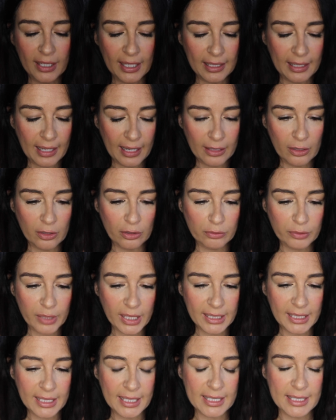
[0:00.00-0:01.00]
I like
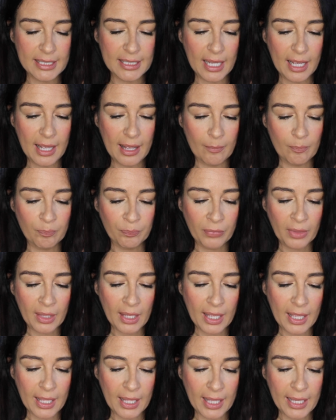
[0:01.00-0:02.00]
already is that
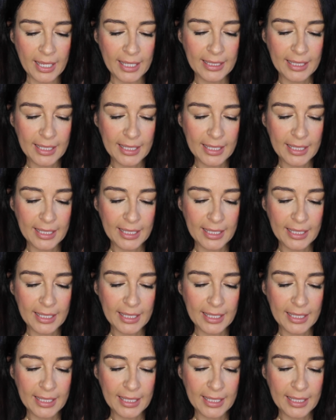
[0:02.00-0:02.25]
it